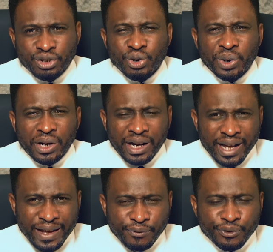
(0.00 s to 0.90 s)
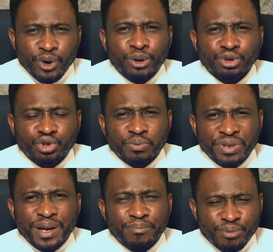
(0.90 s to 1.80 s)
Your life ought to
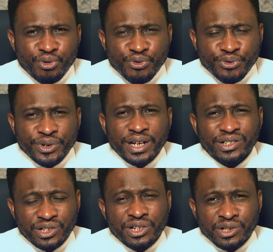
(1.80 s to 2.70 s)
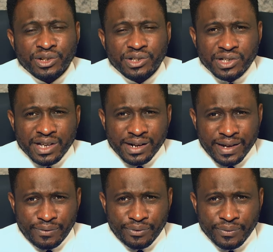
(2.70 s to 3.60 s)
be a proof that Jesus is
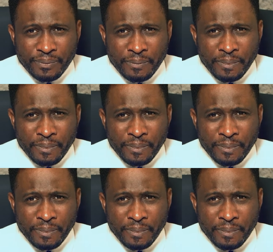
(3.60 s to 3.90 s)
alive.